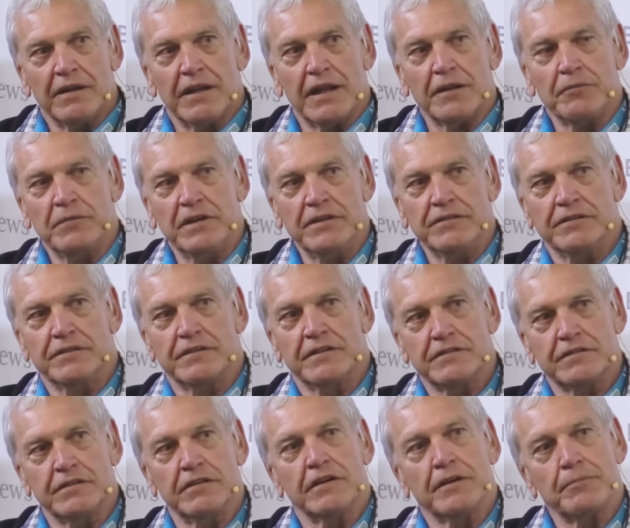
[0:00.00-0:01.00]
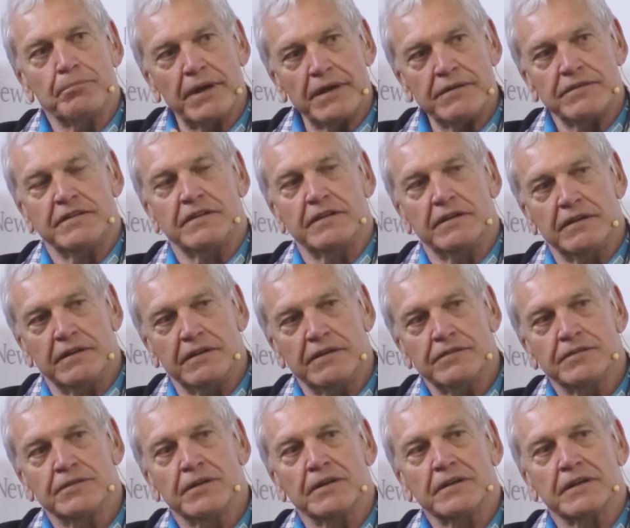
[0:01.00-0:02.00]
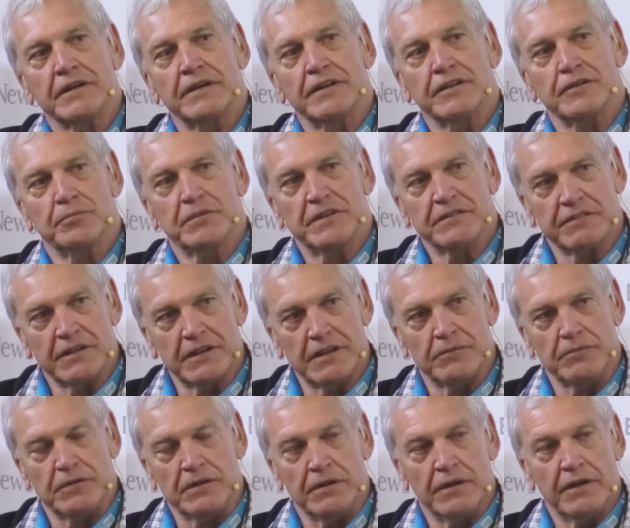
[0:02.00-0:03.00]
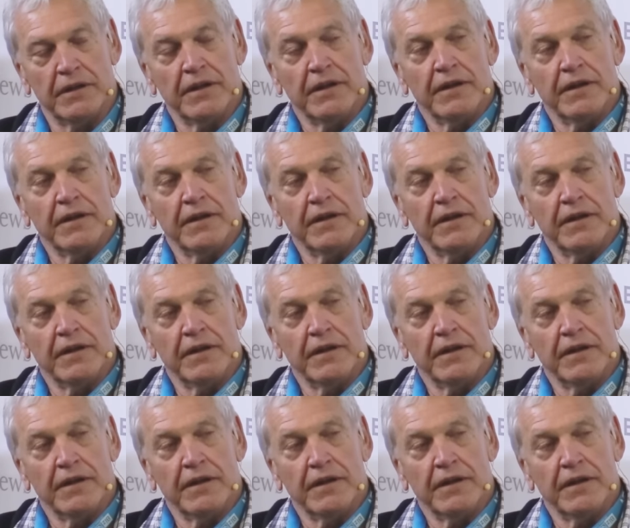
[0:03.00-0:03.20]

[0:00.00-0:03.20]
That means additional capacity is not going to be available.